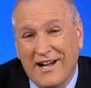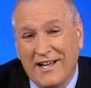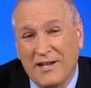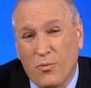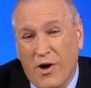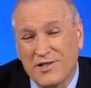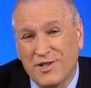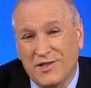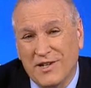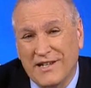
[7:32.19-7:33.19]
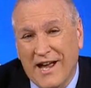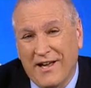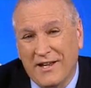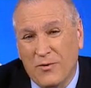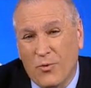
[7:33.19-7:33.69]
in Washington
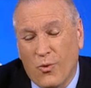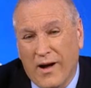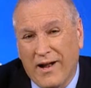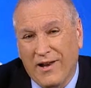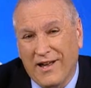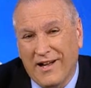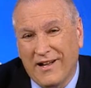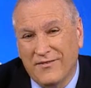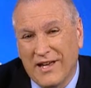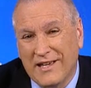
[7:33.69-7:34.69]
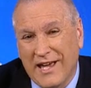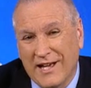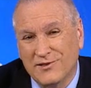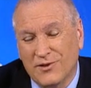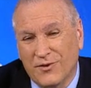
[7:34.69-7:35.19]
County while they
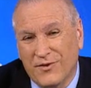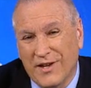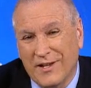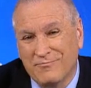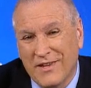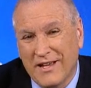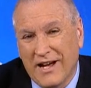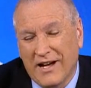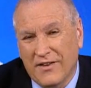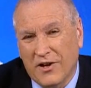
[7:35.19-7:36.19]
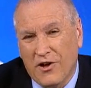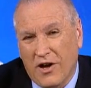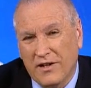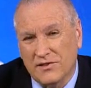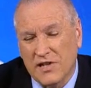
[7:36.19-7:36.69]
canceled the
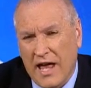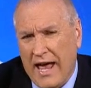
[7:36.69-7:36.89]
caucus.